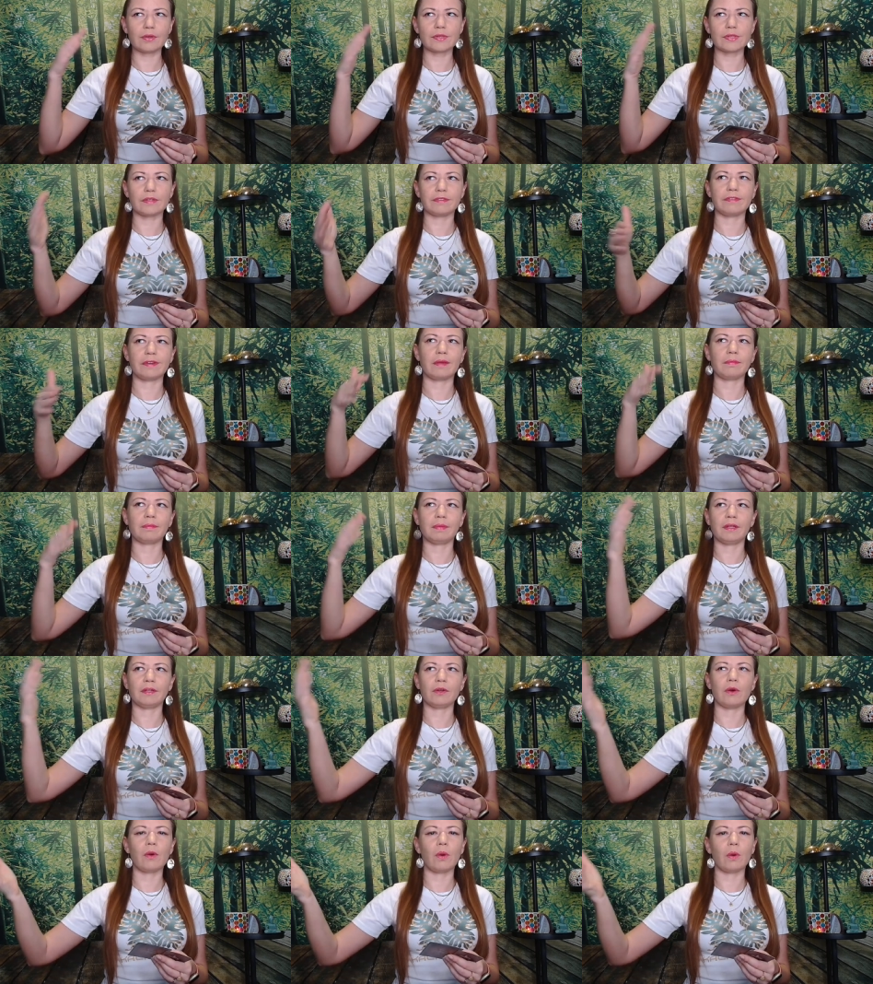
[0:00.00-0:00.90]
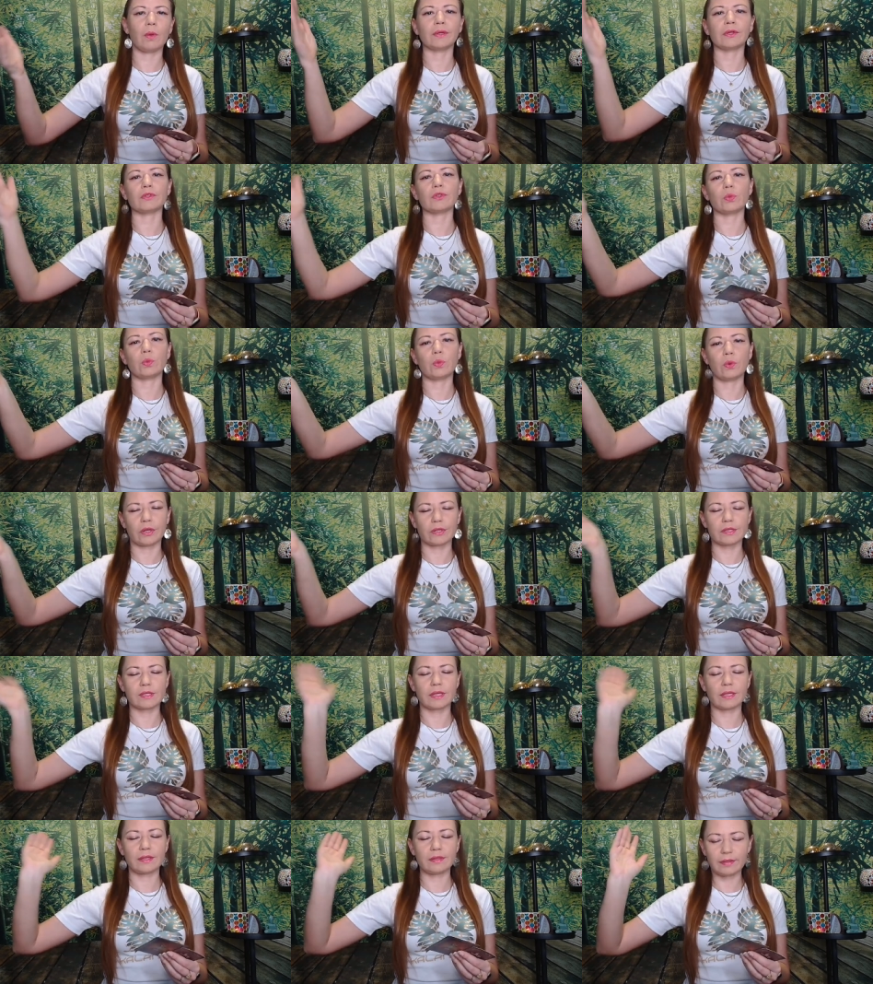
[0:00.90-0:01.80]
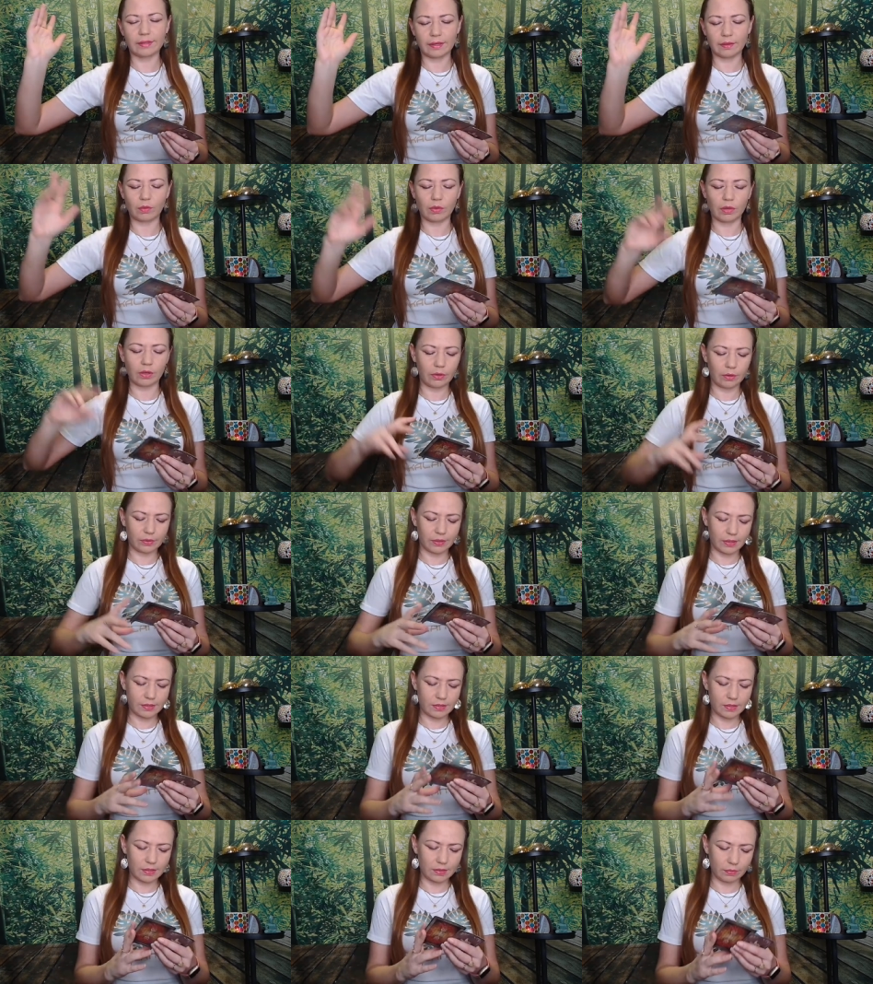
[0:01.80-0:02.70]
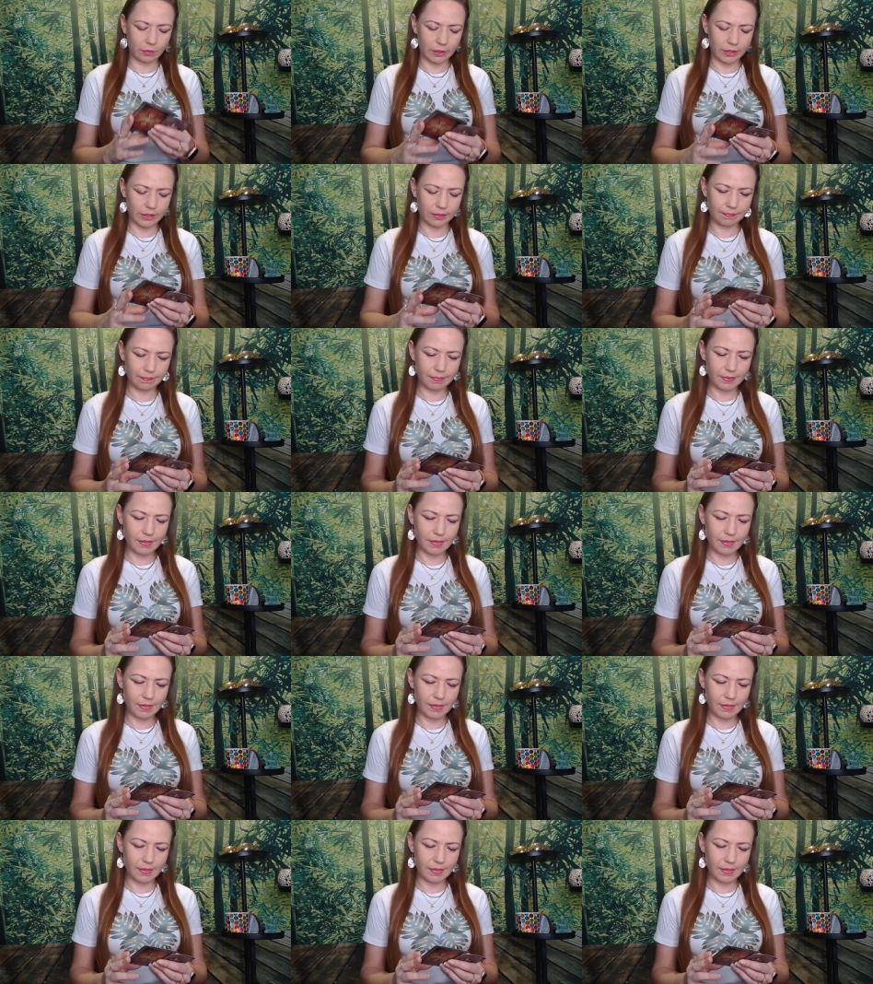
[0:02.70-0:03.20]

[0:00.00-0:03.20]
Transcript: is the feminine going towards it? There we go, that's the way.